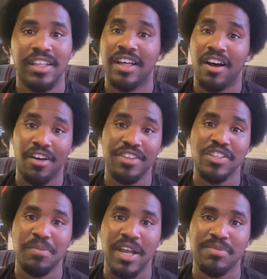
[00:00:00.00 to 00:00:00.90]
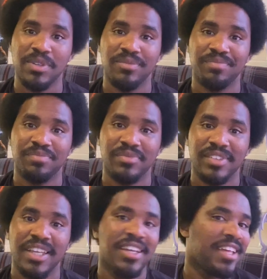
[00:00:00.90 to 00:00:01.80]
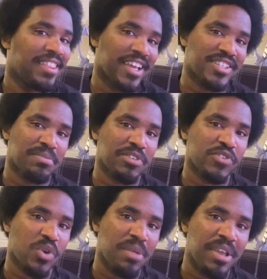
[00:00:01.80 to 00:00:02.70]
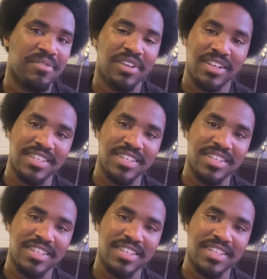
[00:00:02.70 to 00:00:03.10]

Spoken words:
all things are possible. Thank you so much for joining me. I'll see